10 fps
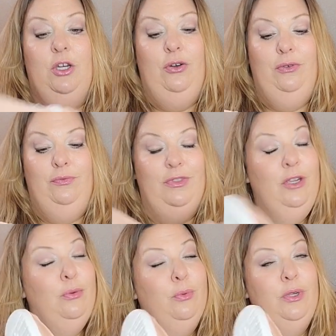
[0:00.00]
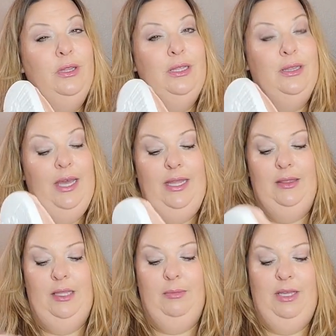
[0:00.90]
know. They're really
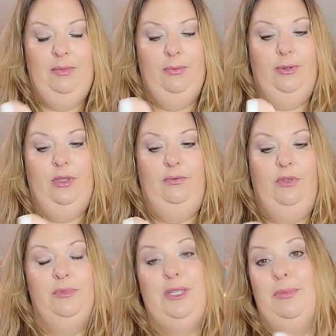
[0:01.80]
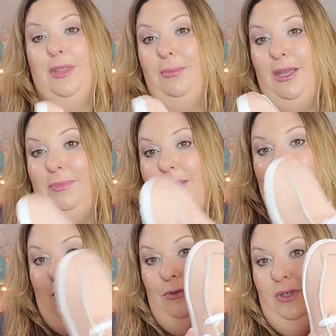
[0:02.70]
light. They might be really flimsy, but they might be
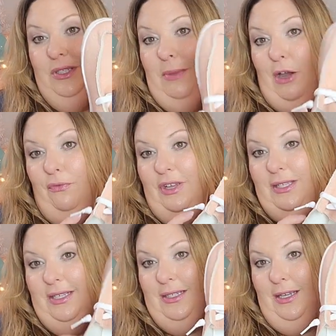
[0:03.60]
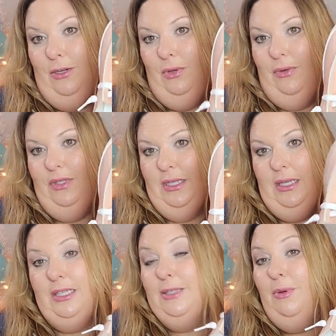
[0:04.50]
cute with some outfits. That's kind of what I was
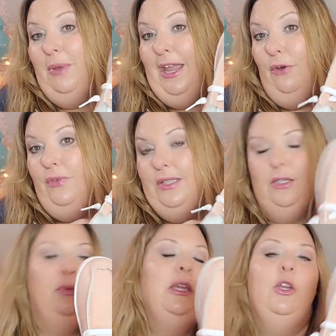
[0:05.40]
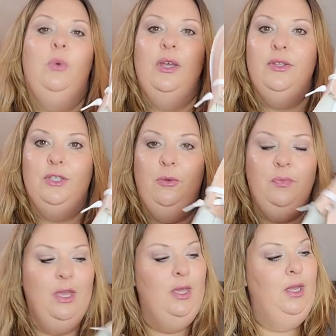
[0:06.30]
thinking. Some of my outfits they'll be cute with.
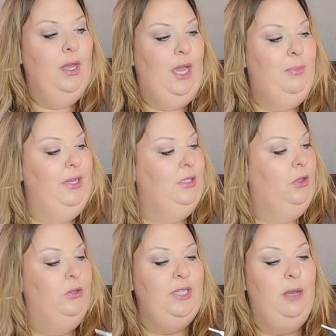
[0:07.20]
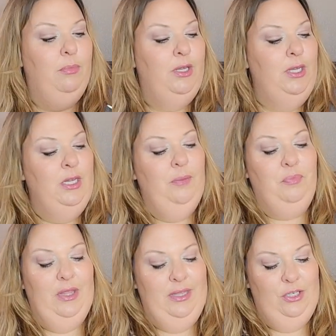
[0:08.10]
So I picked those up.
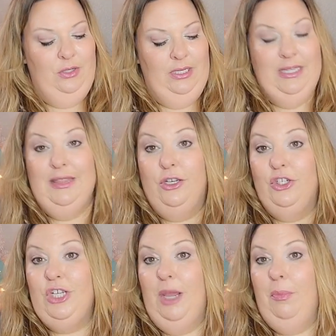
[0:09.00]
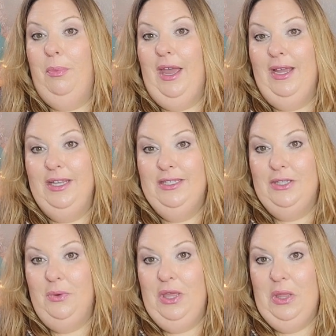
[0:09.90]
They do need to get their shape back
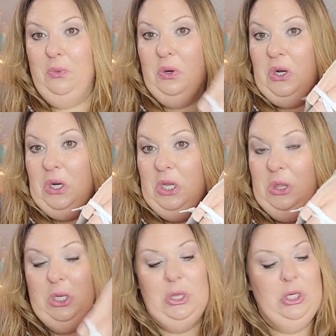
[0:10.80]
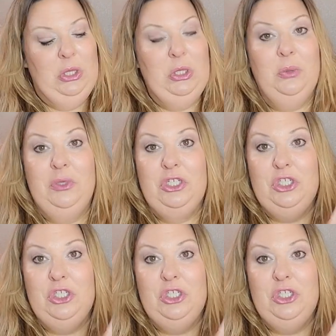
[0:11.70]
because the way they were in there, they're a little